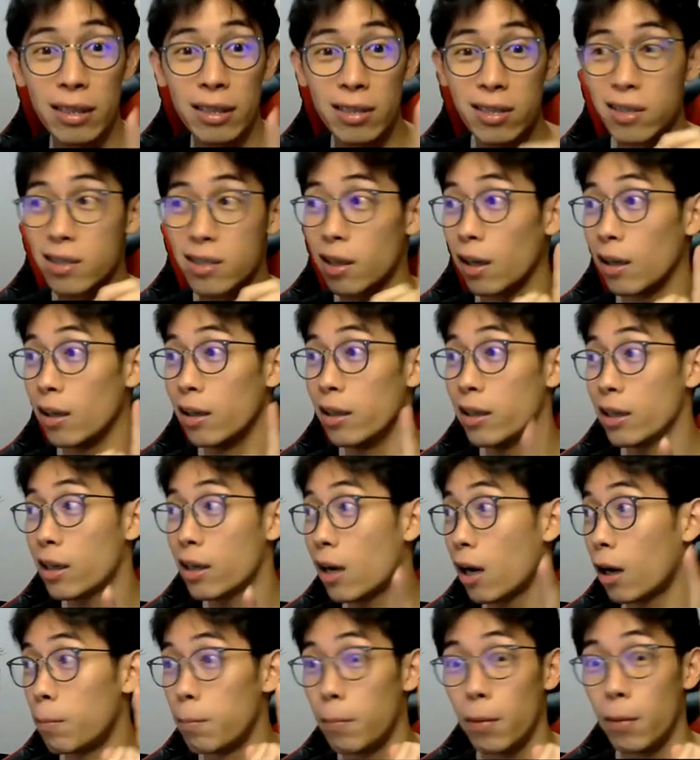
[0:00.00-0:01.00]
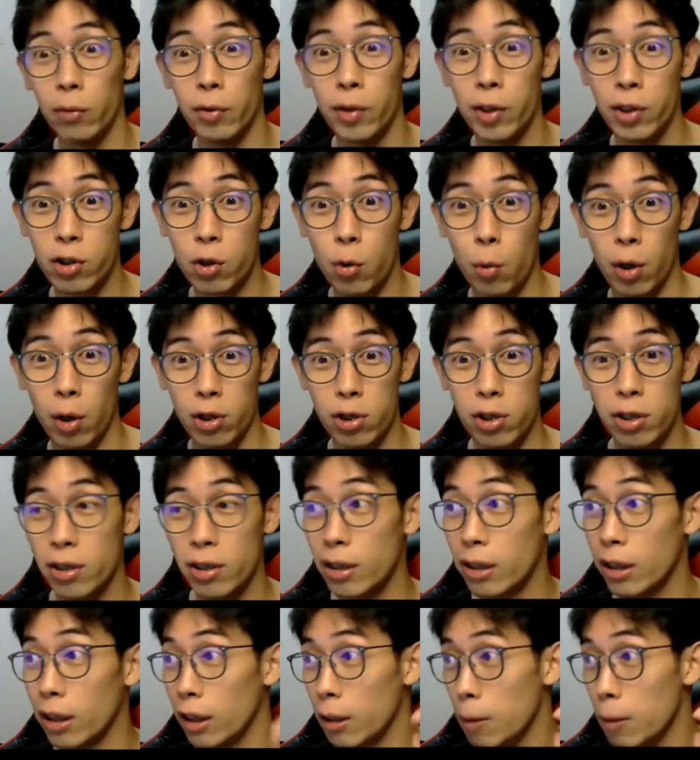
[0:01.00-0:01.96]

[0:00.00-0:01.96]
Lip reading: it suddenly come out this question